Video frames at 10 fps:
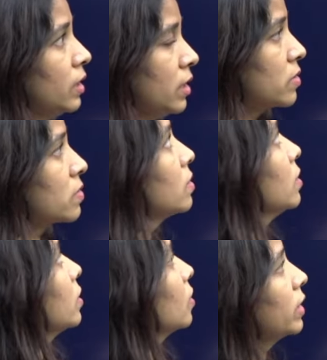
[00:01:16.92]
Yes,
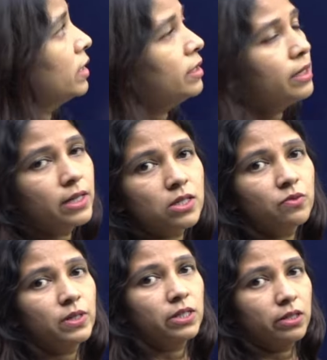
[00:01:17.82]
now look at the next
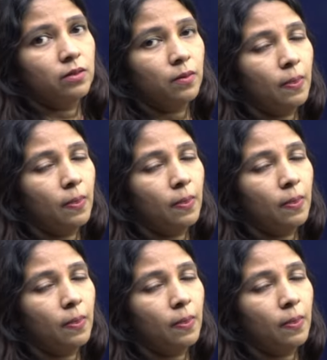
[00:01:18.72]
question.